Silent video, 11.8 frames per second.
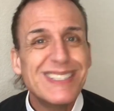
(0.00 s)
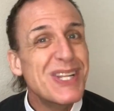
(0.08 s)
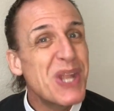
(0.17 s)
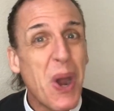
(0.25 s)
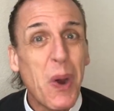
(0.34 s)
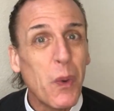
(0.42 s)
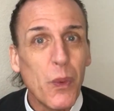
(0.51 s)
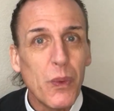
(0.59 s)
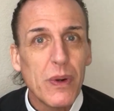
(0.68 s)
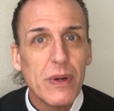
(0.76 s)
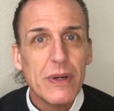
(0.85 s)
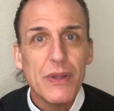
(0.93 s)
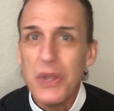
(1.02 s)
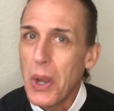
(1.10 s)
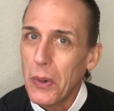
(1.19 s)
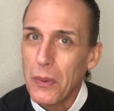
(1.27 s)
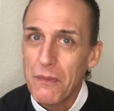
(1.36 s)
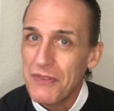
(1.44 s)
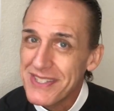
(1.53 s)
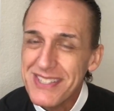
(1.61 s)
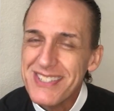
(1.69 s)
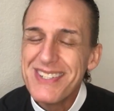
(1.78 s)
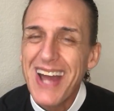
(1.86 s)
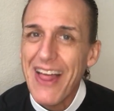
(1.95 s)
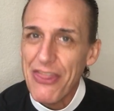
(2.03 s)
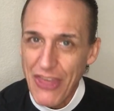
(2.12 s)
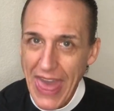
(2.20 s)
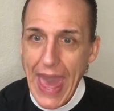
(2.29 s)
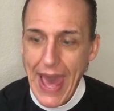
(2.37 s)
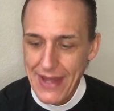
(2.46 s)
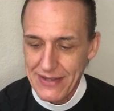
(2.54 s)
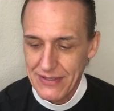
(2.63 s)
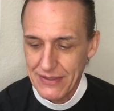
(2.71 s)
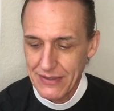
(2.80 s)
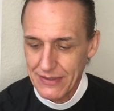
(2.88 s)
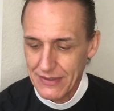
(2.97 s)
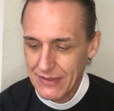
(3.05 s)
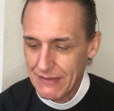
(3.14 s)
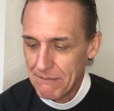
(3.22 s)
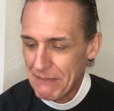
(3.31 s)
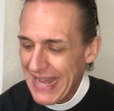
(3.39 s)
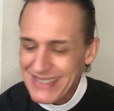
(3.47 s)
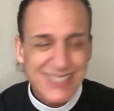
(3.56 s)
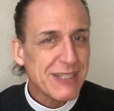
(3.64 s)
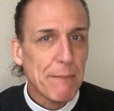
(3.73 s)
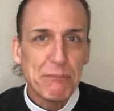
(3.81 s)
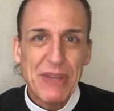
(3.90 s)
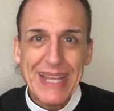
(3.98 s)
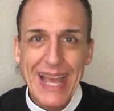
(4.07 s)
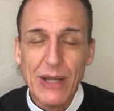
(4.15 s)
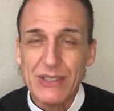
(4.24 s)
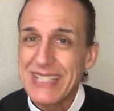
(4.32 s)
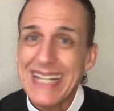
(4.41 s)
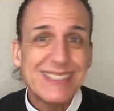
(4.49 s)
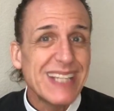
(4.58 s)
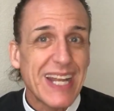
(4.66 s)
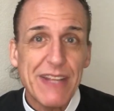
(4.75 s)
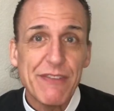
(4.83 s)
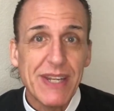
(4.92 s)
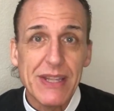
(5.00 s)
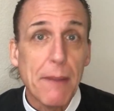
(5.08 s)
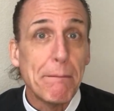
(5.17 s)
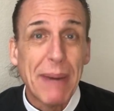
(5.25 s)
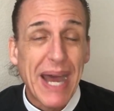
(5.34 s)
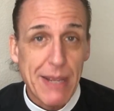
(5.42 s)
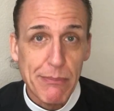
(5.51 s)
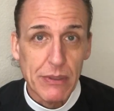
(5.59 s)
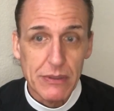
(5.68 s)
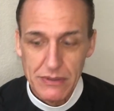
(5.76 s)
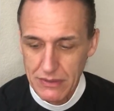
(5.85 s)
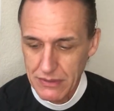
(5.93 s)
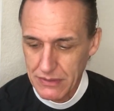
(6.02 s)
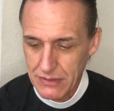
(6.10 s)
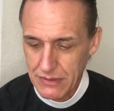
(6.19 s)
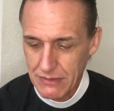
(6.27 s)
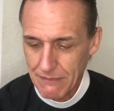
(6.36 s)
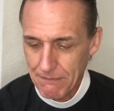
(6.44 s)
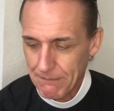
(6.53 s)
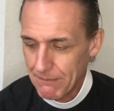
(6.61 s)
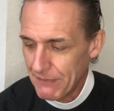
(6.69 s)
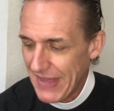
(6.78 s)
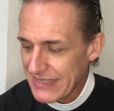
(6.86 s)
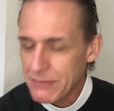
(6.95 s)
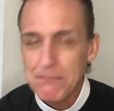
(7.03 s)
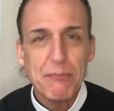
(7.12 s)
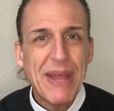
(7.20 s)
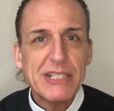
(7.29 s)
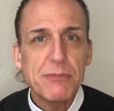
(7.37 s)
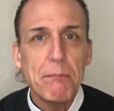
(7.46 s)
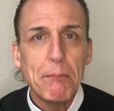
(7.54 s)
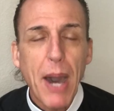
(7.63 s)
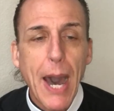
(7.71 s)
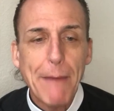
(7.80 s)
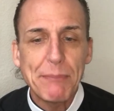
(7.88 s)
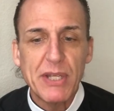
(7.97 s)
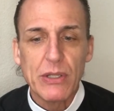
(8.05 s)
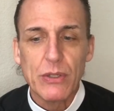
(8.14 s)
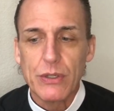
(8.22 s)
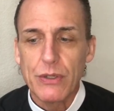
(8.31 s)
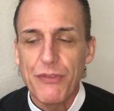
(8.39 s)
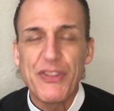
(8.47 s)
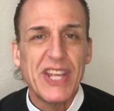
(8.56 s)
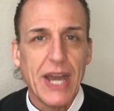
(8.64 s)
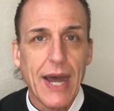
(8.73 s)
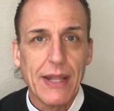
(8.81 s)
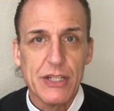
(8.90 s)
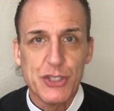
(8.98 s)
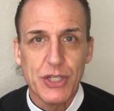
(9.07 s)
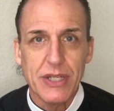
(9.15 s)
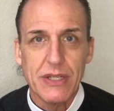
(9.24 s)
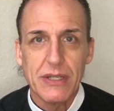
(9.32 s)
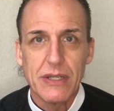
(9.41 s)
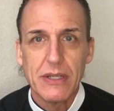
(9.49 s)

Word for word: No, no, this is not that. That's something else. That's not even in the Bible. That's, that's popular theology.